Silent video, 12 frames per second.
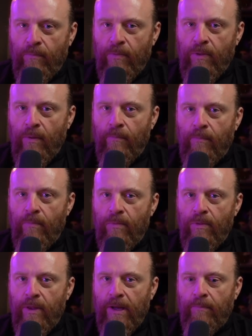the
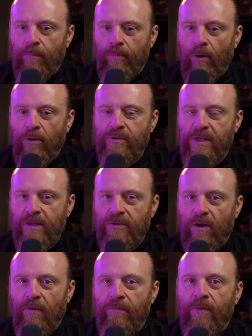the process
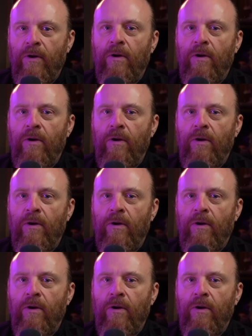of